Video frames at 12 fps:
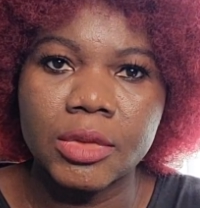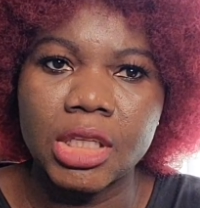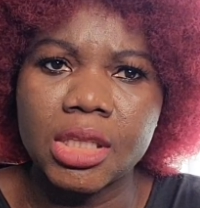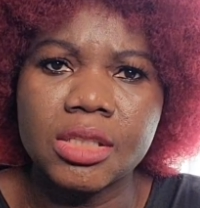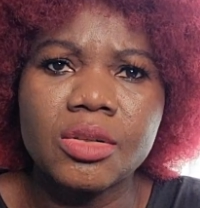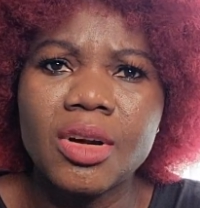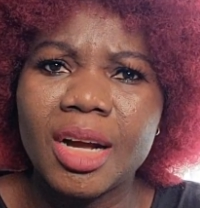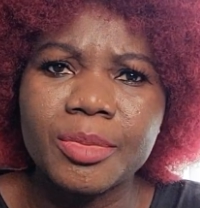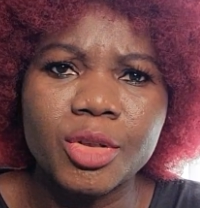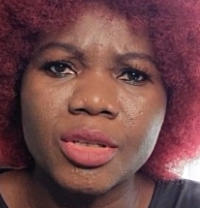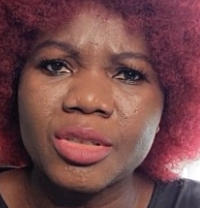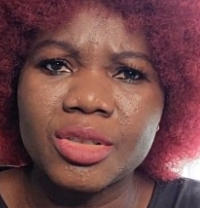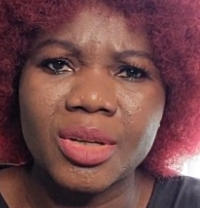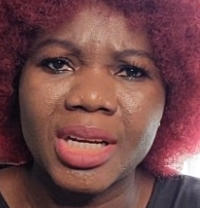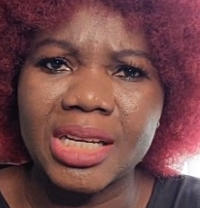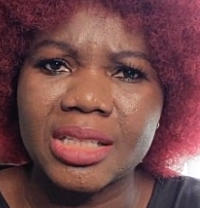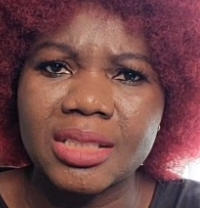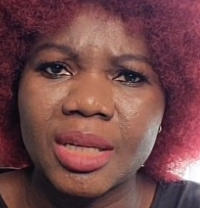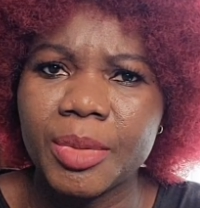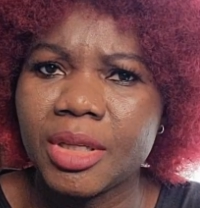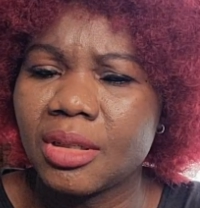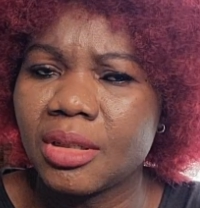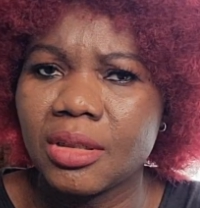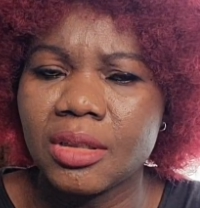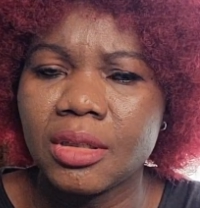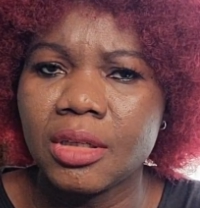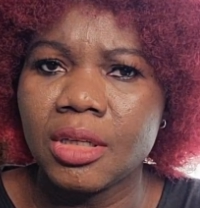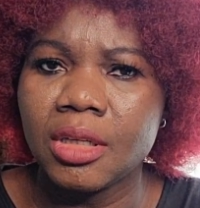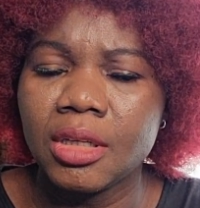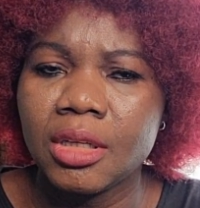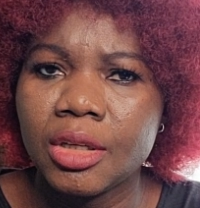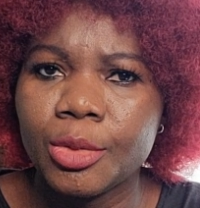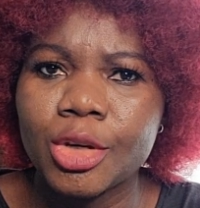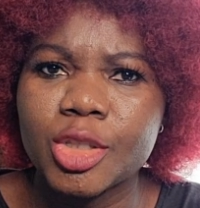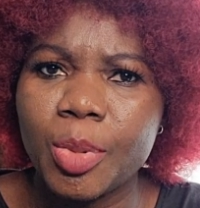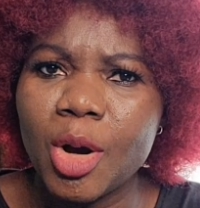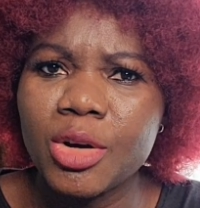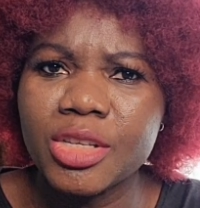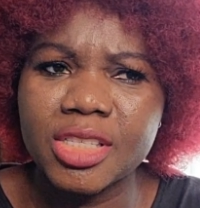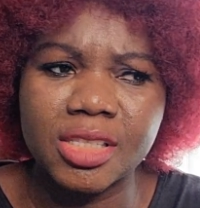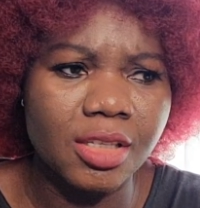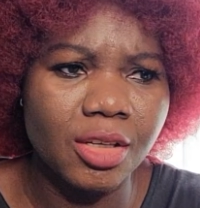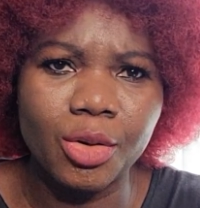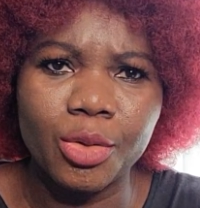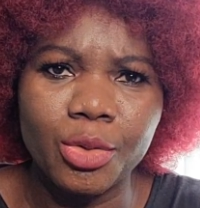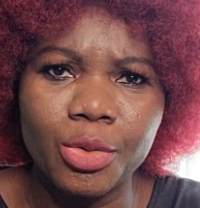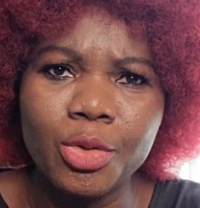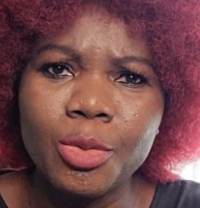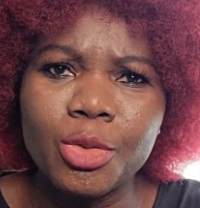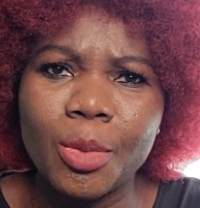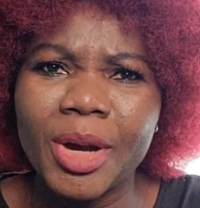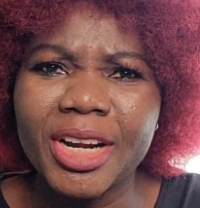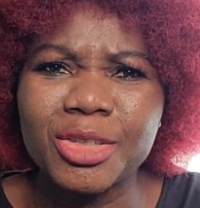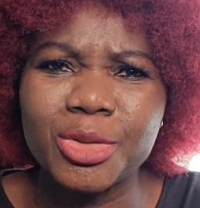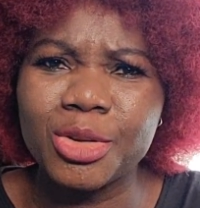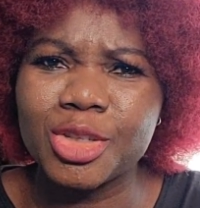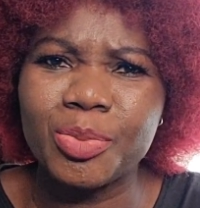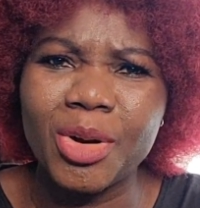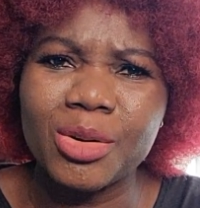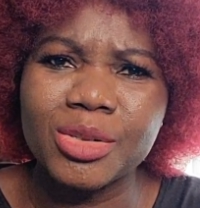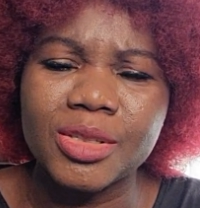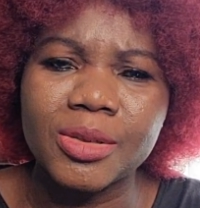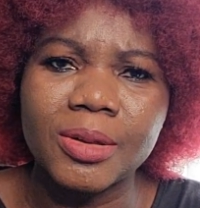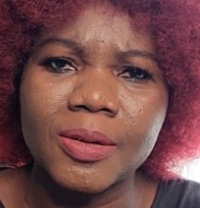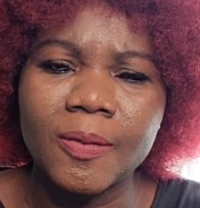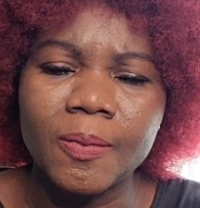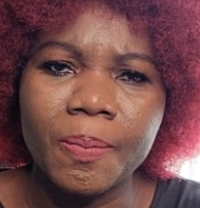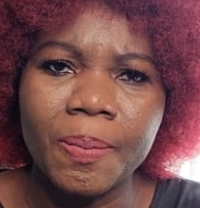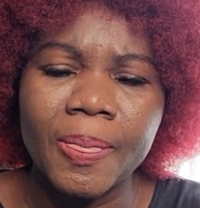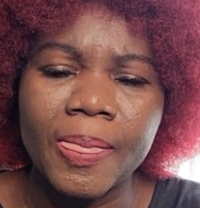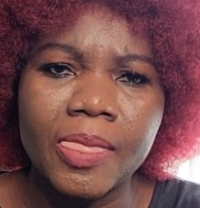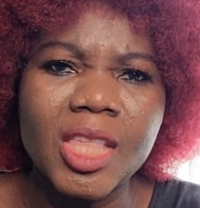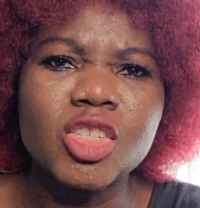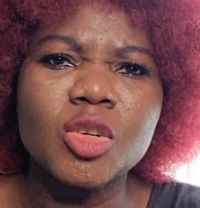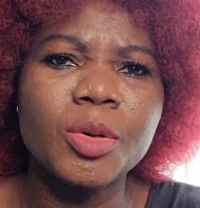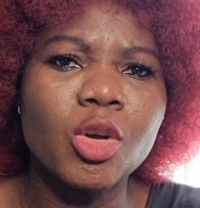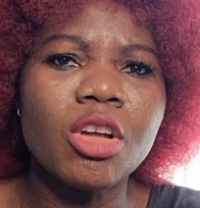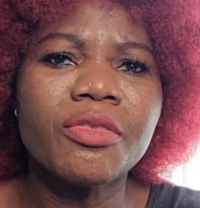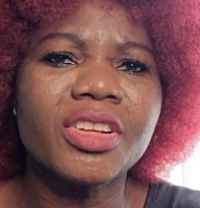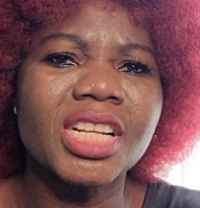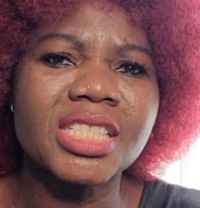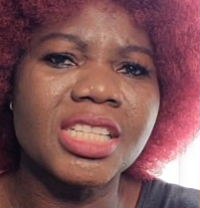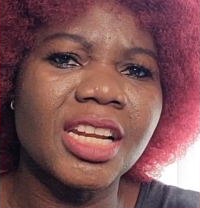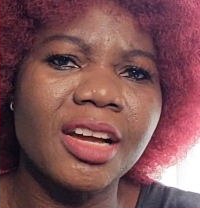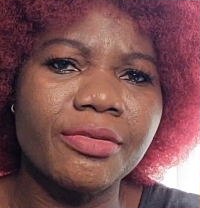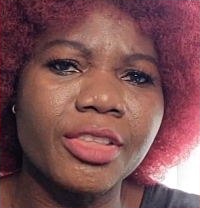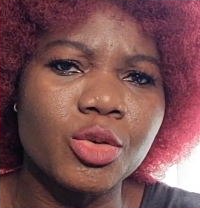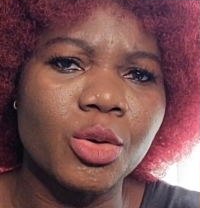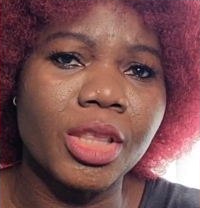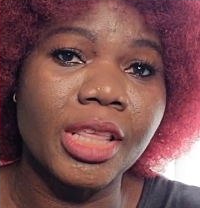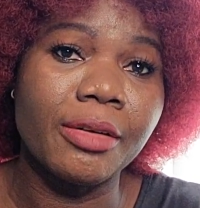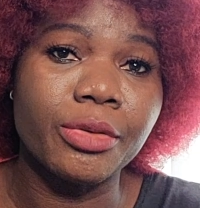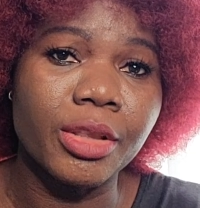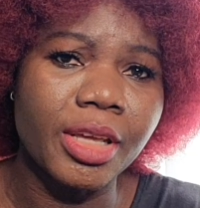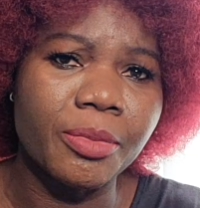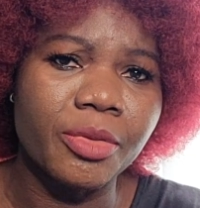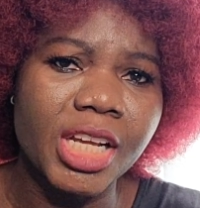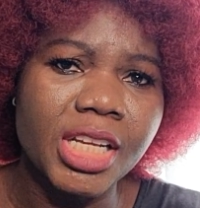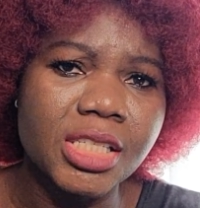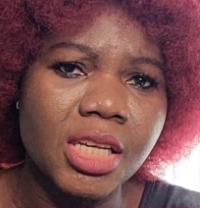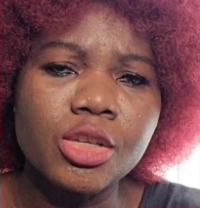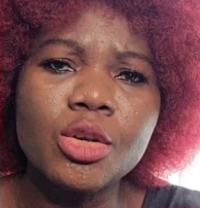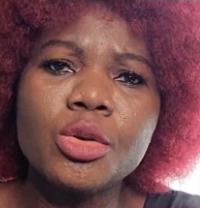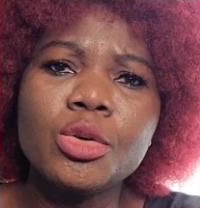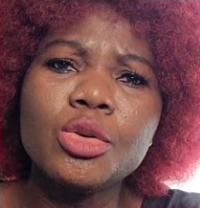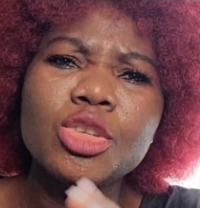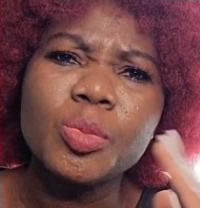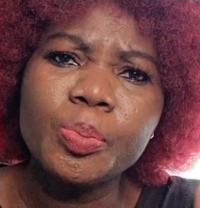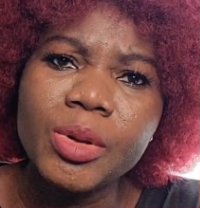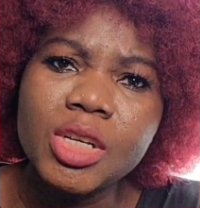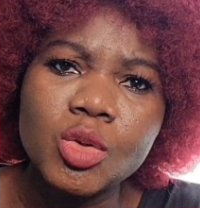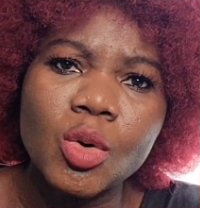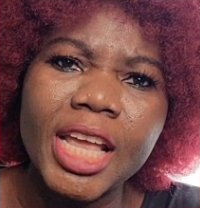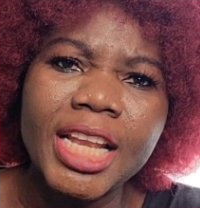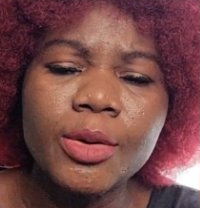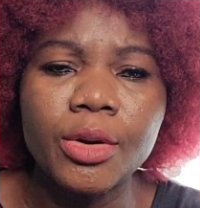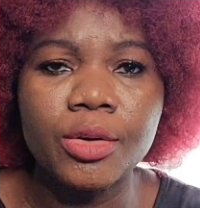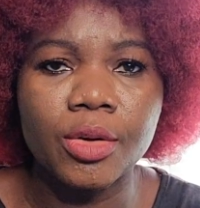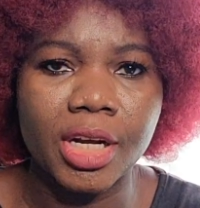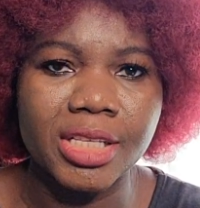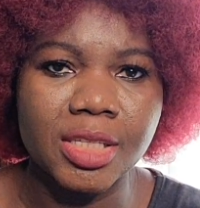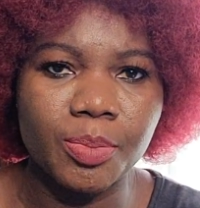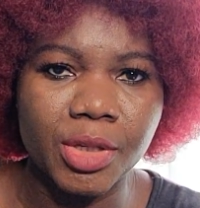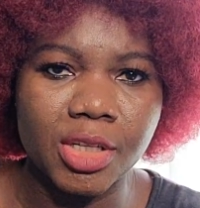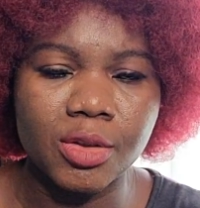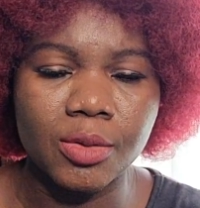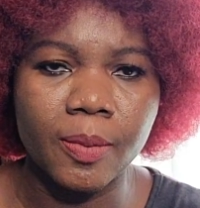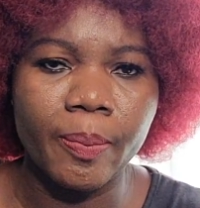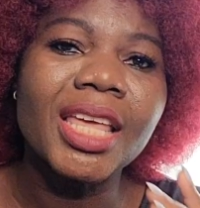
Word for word: there's no harm talking to your ex. I mean, your spouse, you, you're married to your spouse, so they should be confident enough that you are there for them, right? So you, you speak to anyone you can speak to.